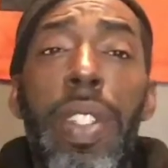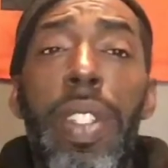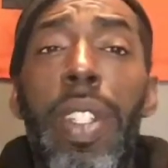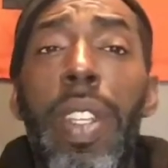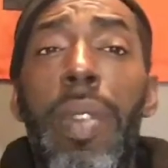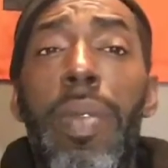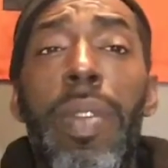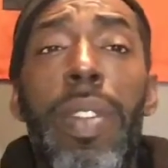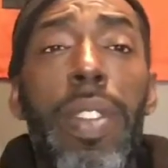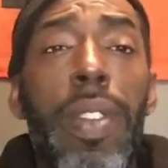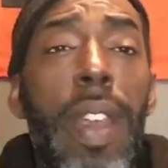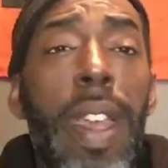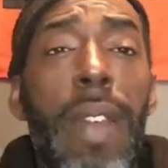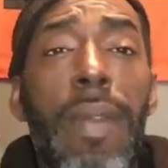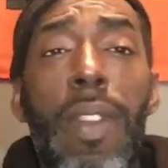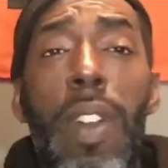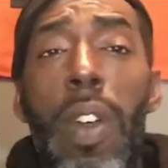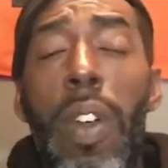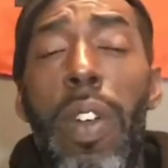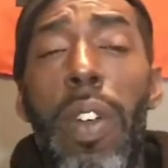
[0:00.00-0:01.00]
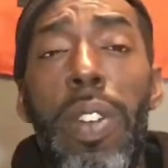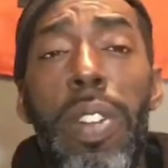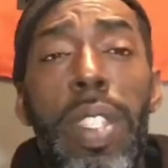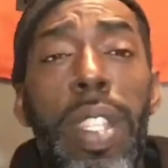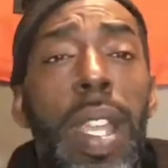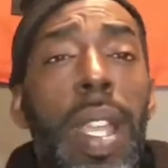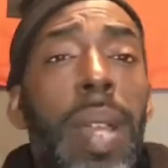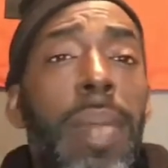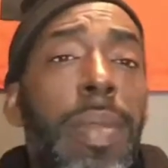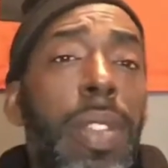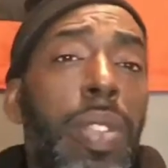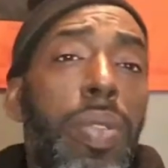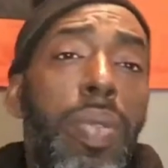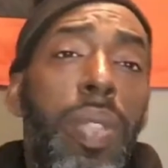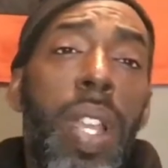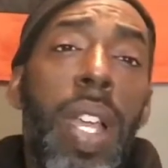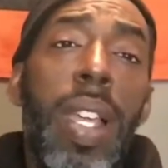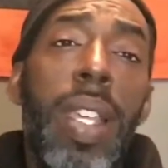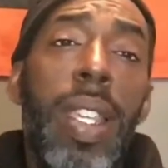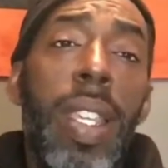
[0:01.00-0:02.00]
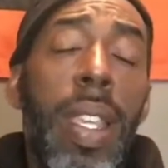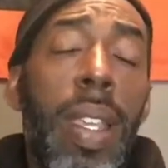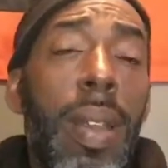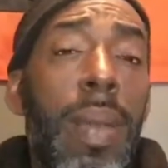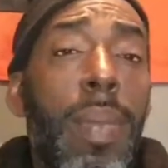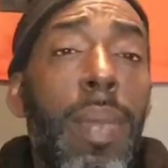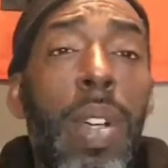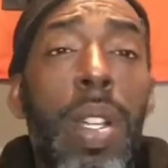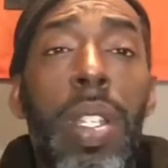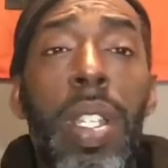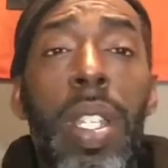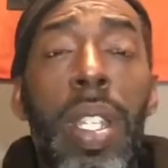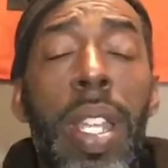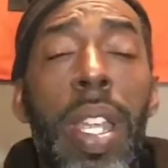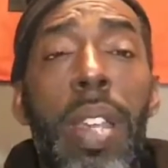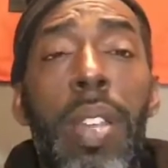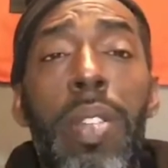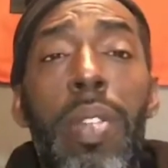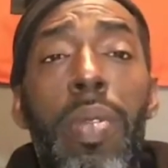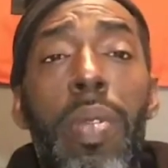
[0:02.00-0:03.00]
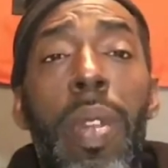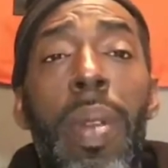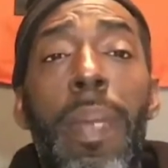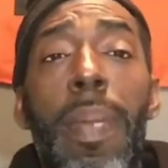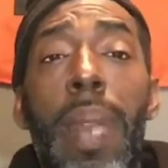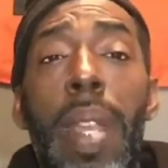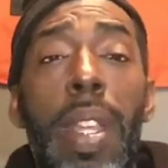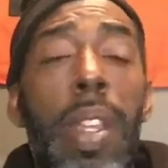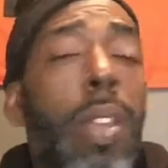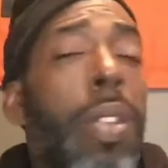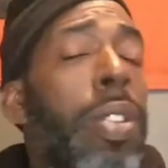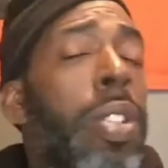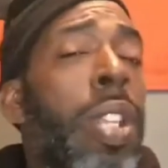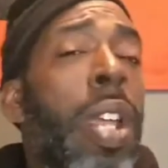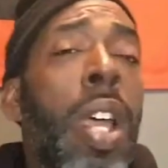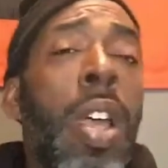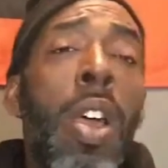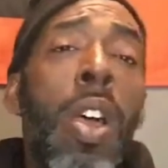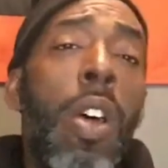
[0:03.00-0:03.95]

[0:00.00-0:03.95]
And then when you have a hard time and you're not getting money, now you embarrassed.